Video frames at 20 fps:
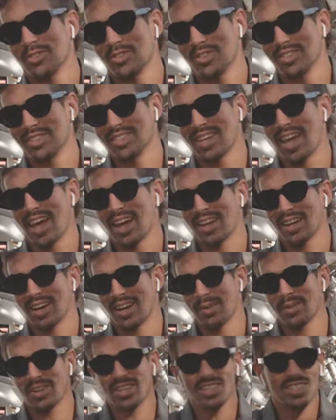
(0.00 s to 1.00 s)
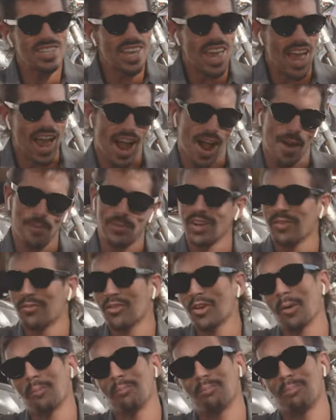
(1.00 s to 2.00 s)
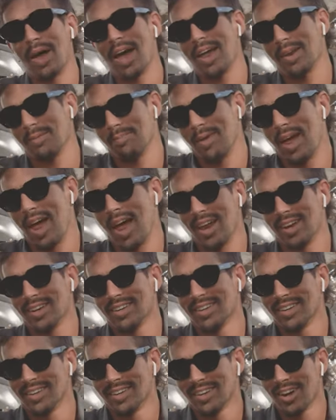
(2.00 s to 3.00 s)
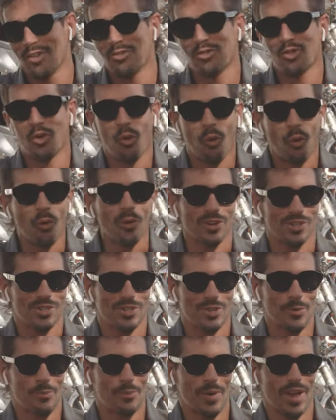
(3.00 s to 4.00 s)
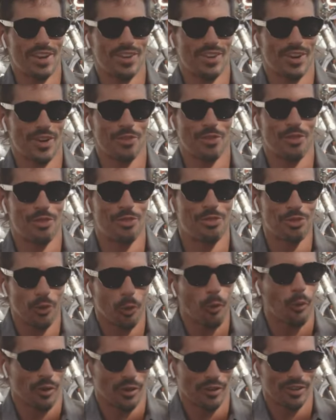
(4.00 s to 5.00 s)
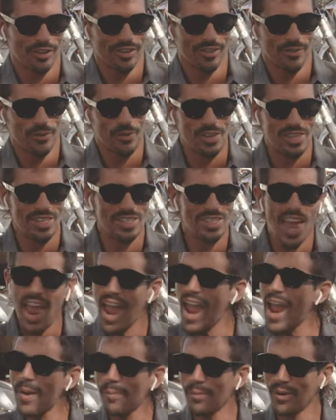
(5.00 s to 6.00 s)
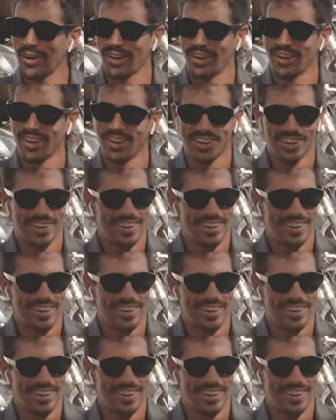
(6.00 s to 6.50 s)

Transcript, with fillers: between Zach and I. Because, yeah, I mean, if you're a betting man, of course you're betting on Thor with his hammer.